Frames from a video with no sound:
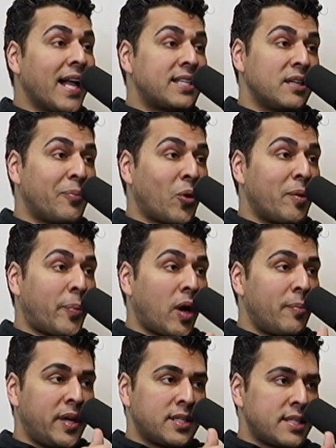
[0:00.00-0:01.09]
That's an important
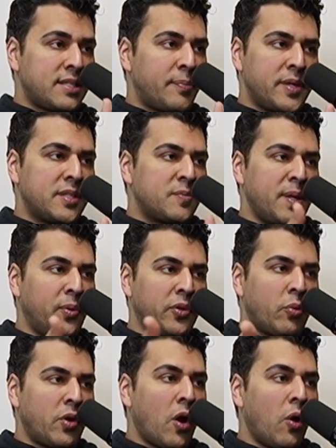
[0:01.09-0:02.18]
part, because this is a business people
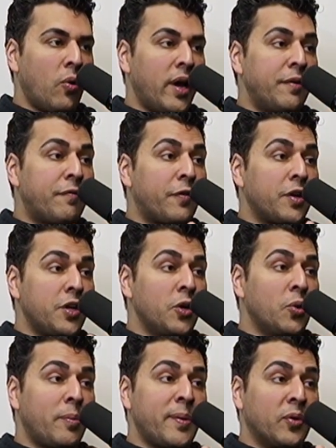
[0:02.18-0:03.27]
don't know. And for
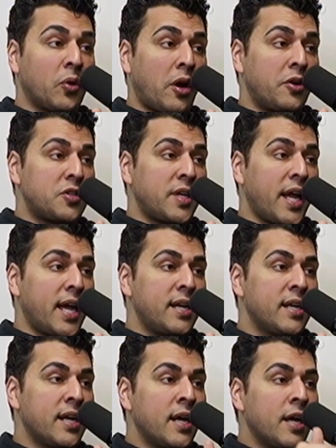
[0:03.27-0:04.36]
you, what people don't understand,
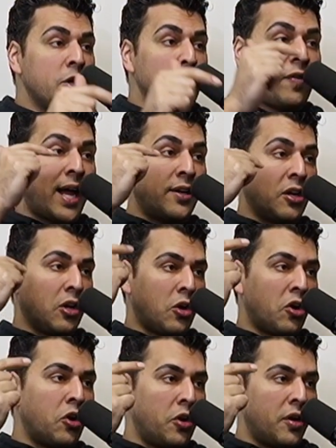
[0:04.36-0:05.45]
you've had to
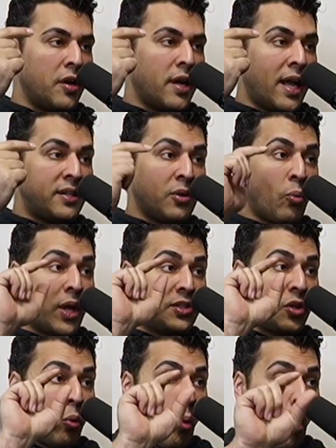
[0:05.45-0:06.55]
learn to what
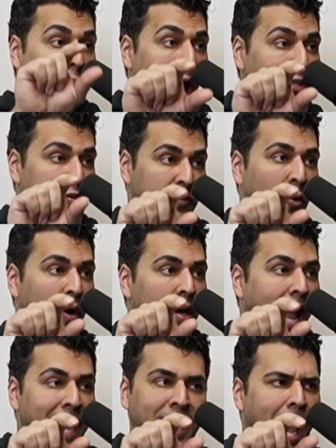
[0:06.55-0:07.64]
to watch for.
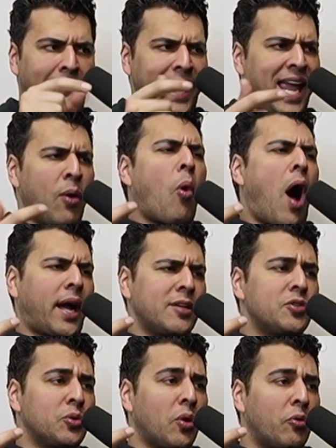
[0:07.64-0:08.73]
I can't walk
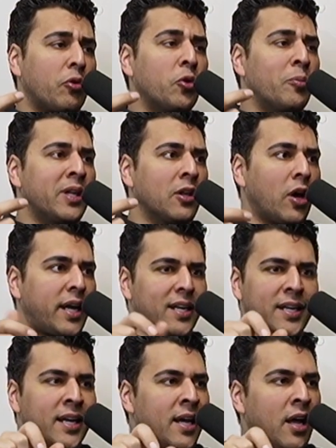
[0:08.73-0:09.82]
into a room and look
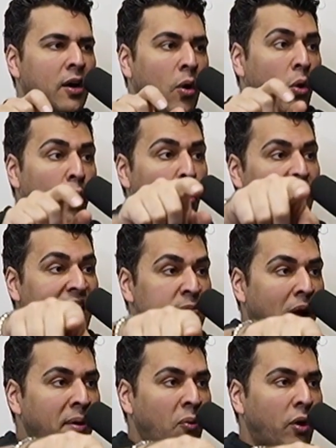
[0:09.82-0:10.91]
and go, oh, that's
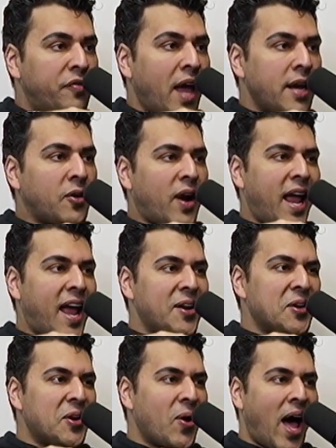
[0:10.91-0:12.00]
probably worth 10 grand.
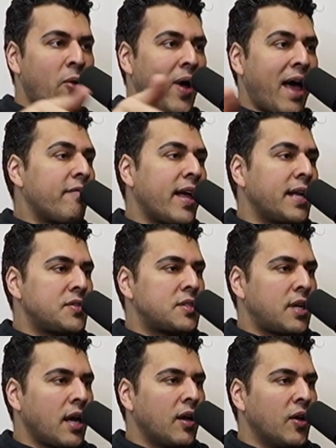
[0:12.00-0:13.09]
I don't have that
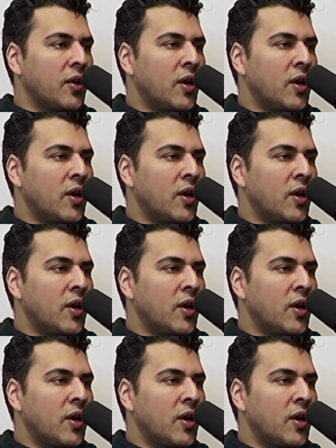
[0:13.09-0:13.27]
skill.